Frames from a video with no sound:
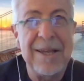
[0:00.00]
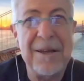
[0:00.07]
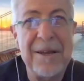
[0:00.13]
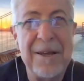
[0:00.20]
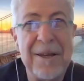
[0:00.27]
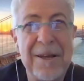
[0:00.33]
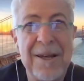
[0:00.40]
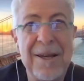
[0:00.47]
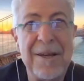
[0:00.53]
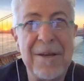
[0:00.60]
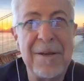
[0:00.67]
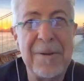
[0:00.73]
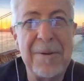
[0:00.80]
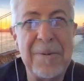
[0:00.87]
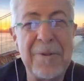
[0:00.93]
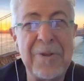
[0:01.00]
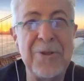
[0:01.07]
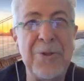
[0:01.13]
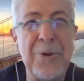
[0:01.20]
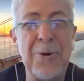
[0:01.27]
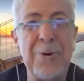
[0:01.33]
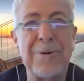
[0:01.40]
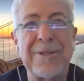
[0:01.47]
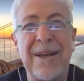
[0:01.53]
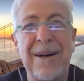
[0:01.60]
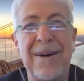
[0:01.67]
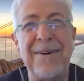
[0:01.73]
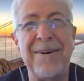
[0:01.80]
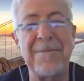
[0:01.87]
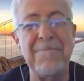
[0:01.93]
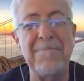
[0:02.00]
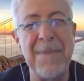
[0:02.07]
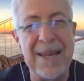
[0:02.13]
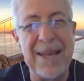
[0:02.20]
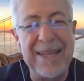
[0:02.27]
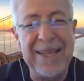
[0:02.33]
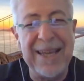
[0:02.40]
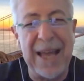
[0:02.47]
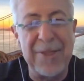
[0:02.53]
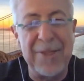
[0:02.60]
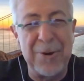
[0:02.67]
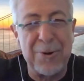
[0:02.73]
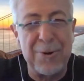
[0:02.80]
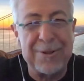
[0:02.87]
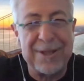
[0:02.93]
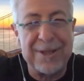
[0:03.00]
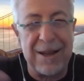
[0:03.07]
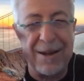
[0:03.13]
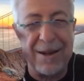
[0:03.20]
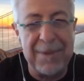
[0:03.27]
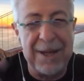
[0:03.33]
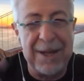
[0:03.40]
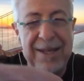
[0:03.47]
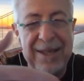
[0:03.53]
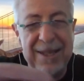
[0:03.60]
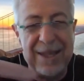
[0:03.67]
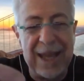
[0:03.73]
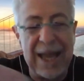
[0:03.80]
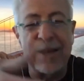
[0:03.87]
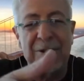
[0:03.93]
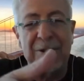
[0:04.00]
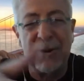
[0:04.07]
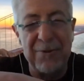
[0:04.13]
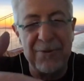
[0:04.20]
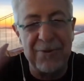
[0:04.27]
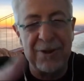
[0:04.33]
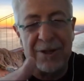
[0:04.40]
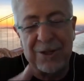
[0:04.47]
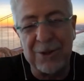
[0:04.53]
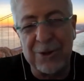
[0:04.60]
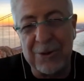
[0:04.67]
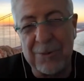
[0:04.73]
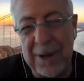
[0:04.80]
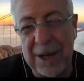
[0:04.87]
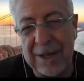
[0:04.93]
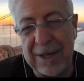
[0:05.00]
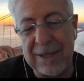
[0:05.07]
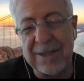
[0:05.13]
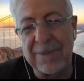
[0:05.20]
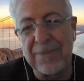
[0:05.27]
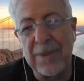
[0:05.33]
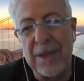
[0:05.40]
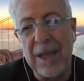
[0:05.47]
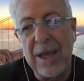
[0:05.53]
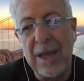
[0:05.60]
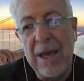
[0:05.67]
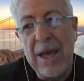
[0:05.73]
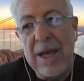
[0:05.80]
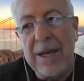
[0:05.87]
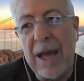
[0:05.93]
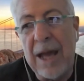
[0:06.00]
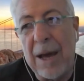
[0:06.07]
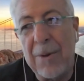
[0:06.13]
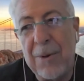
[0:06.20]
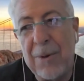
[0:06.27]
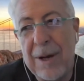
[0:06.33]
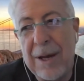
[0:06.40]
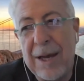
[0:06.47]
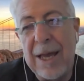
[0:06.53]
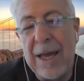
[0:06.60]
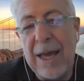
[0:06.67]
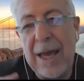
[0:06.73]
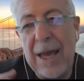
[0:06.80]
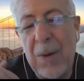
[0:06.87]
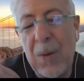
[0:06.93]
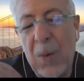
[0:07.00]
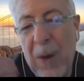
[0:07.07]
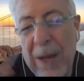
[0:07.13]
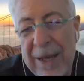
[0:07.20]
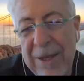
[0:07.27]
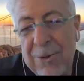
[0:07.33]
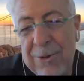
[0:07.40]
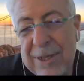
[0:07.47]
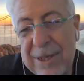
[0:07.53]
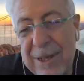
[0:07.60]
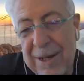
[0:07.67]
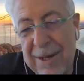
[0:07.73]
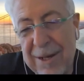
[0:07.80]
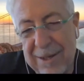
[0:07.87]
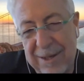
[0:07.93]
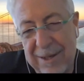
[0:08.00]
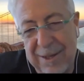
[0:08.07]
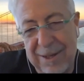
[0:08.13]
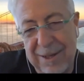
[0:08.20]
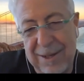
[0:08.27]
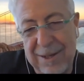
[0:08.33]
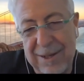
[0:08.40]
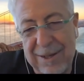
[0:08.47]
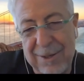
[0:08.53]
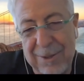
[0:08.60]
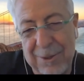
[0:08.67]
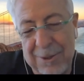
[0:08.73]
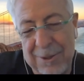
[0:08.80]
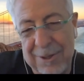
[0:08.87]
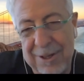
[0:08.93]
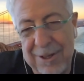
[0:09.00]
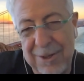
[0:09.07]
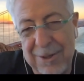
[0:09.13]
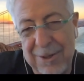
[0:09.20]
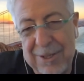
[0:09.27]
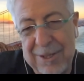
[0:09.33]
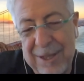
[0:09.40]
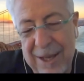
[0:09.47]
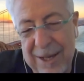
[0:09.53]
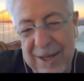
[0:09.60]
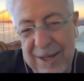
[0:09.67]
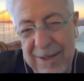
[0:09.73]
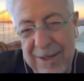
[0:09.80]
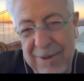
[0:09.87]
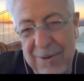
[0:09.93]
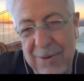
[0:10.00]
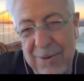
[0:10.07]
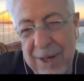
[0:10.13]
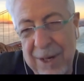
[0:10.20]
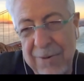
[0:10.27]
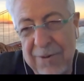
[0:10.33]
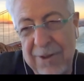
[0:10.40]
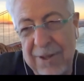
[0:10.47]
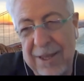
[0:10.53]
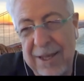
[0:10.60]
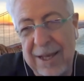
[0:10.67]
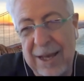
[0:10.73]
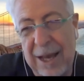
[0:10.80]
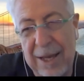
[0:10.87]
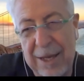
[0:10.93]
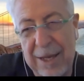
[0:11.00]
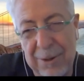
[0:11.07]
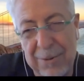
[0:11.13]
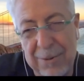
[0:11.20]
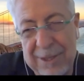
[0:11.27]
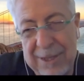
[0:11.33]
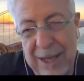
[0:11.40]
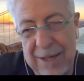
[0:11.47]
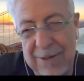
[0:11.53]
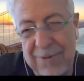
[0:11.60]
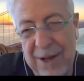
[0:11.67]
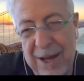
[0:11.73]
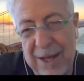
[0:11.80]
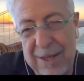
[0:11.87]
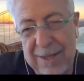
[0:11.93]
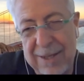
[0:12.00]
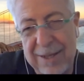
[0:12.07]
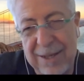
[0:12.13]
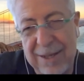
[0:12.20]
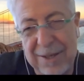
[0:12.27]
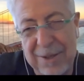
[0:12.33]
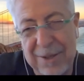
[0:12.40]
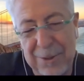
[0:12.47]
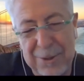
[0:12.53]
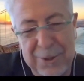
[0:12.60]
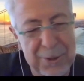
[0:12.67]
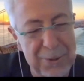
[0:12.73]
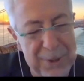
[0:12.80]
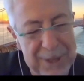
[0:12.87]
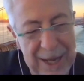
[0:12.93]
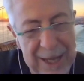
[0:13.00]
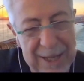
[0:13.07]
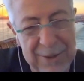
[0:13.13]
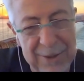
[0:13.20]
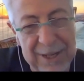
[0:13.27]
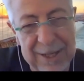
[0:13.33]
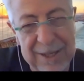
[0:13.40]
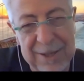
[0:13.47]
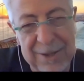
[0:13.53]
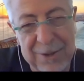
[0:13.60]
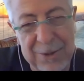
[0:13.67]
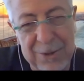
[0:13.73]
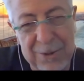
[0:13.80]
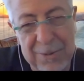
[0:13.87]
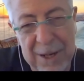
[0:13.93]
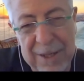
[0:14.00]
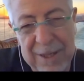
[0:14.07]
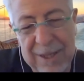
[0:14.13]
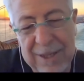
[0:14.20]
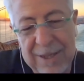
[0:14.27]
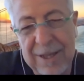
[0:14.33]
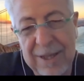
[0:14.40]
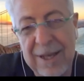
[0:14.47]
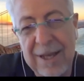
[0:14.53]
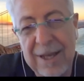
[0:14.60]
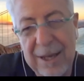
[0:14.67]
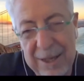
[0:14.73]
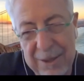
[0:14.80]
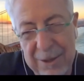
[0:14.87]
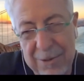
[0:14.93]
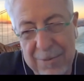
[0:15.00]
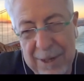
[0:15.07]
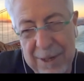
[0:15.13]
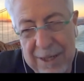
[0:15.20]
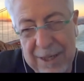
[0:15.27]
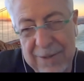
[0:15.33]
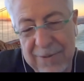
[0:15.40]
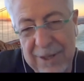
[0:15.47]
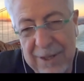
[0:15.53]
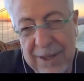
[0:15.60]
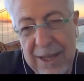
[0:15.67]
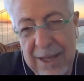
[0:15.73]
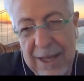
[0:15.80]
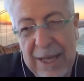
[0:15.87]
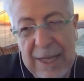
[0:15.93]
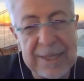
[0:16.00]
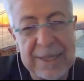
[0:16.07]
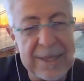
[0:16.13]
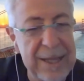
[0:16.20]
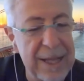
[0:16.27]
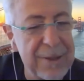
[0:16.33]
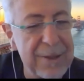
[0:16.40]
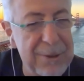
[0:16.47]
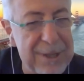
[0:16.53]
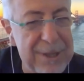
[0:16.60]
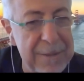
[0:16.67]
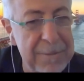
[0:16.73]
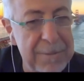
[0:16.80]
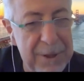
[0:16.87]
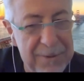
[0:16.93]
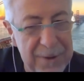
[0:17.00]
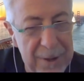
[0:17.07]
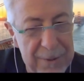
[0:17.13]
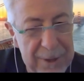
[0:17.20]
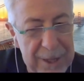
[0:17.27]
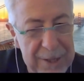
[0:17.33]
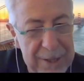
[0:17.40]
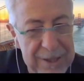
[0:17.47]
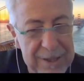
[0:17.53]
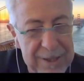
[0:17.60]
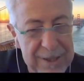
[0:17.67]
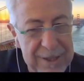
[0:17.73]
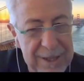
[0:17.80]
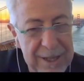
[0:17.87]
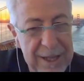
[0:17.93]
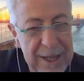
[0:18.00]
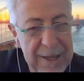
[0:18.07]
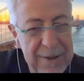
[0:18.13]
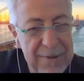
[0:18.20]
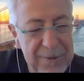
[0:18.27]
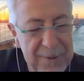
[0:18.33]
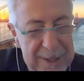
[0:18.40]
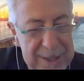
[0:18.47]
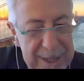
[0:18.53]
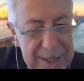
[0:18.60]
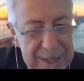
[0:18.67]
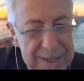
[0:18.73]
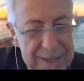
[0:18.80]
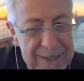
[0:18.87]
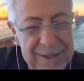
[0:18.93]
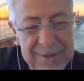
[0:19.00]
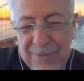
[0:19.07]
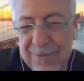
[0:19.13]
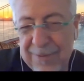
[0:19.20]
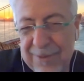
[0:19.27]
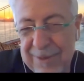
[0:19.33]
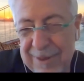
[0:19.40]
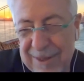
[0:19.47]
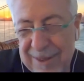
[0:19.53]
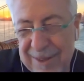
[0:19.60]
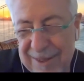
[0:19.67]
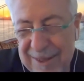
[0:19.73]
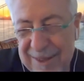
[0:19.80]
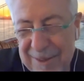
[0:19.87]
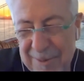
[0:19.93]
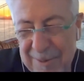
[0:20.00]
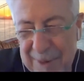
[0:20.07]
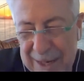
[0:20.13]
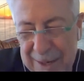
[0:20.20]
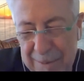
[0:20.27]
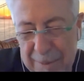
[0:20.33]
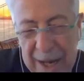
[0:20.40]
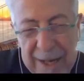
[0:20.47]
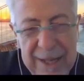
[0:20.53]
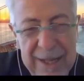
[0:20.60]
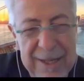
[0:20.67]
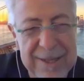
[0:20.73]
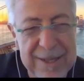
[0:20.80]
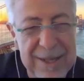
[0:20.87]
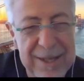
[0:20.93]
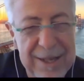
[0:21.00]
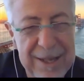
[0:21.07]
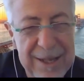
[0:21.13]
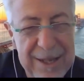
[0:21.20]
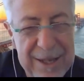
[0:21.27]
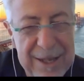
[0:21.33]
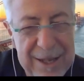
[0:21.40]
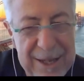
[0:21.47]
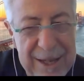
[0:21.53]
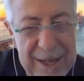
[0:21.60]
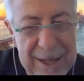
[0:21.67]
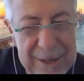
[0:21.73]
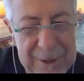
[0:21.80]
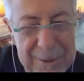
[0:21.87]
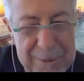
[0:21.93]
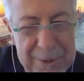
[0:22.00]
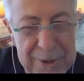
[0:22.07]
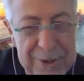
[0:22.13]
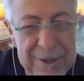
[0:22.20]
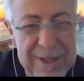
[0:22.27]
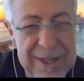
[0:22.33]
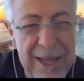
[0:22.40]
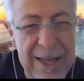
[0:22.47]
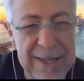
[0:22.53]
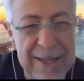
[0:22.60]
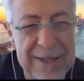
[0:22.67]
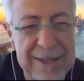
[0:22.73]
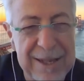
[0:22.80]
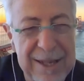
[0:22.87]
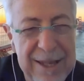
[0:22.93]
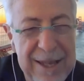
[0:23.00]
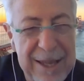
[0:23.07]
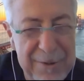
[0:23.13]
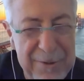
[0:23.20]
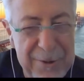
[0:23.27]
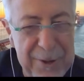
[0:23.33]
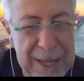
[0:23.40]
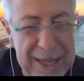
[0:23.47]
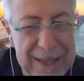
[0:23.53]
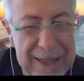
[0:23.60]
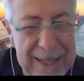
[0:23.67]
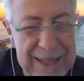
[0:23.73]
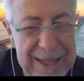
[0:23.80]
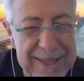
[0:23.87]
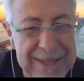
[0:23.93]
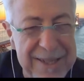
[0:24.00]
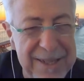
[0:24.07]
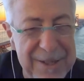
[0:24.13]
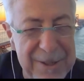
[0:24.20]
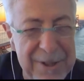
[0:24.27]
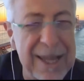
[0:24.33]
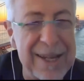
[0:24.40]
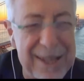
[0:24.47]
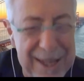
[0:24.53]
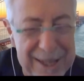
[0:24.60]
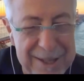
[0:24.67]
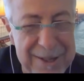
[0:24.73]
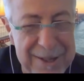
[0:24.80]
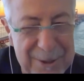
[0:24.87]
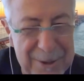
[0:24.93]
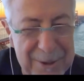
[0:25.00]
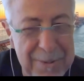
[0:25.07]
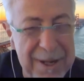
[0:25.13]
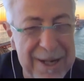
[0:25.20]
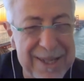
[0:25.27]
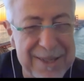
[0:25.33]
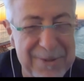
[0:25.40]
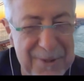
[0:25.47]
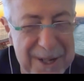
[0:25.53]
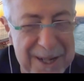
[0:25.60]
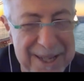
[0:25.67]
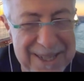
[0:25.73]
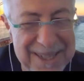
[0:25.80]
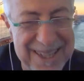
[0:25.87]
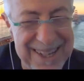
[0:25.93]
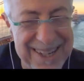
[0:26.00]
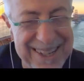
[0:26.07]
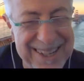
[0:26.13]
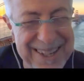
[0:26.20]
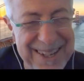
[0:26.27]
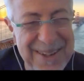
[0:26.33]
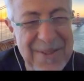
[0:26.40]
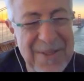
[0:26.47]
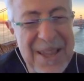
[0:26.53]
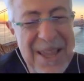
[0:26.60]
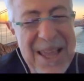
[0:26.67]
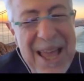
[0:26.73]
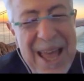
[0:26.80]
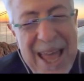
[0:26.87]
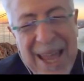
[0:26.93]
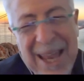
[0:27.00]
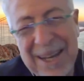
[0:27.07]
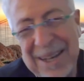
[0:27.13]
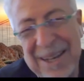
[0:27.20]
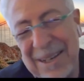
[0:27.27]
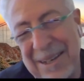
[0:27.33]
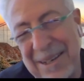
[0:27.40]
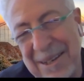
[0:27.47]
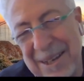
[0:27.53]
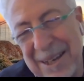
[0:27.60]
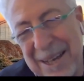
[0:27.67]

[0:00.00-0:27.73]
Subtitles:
the doors are many and the roads are many and converge to robotics. Now, when you start your study, one of the things I always advise those who would like to get into robotics, in the robotics field, is not to skip the foundations. Physics, mathematics, and computer science. If you get these, you can get into robotics very easily. And